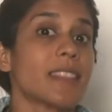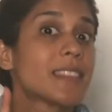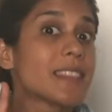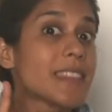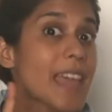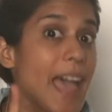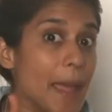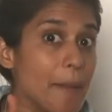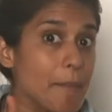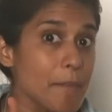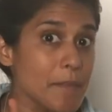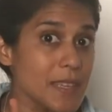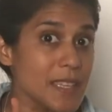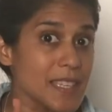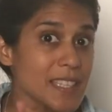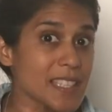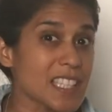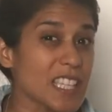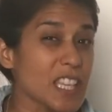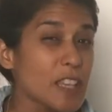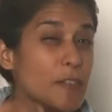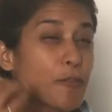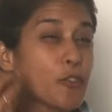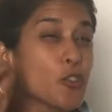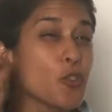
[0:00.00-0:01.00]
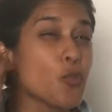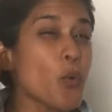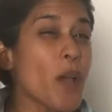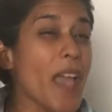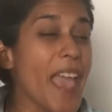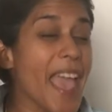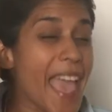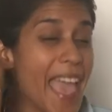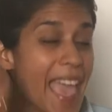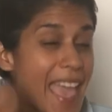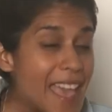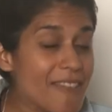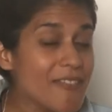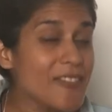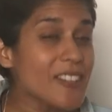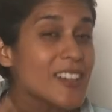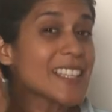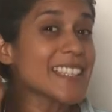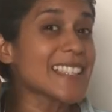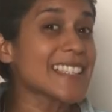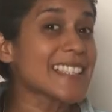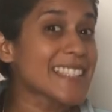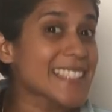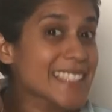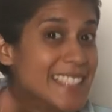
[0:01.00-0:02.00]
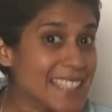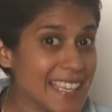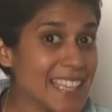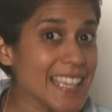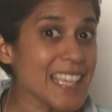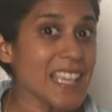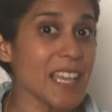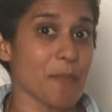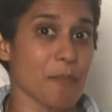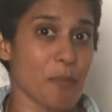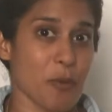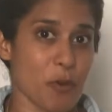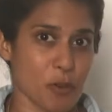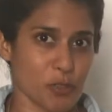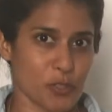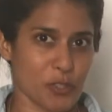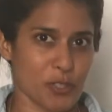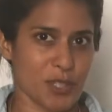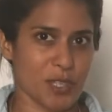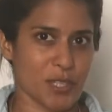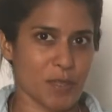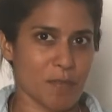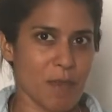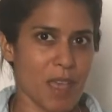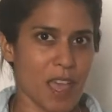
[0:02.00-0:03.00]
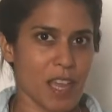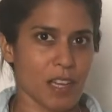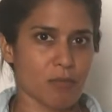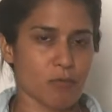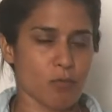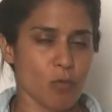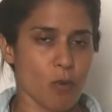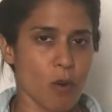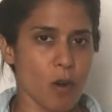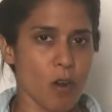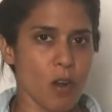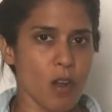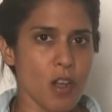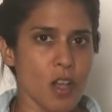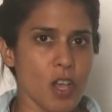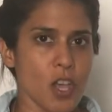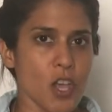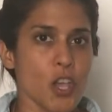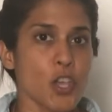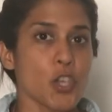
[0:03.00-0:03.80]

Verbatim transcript: That means if you ever see a Portuguese man of war,